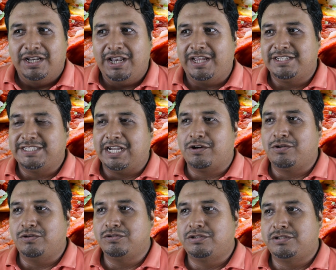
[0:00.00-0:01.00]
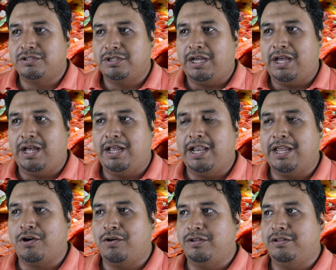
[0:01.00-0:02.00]
Like tacos, uh,
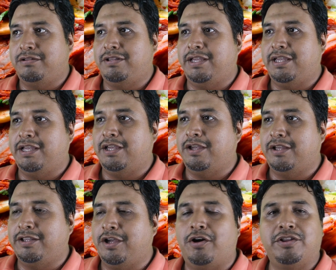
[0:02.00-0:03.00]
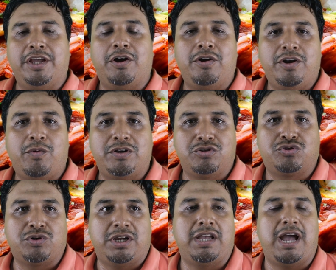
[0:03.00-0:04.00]
like the, the, they only want to
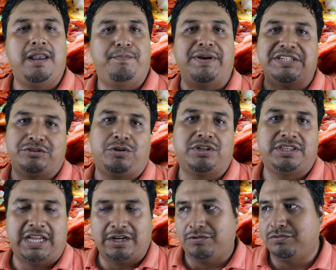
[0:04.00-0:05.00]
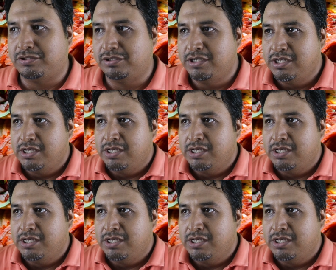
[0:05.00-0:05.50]
try Al Pastor tacos.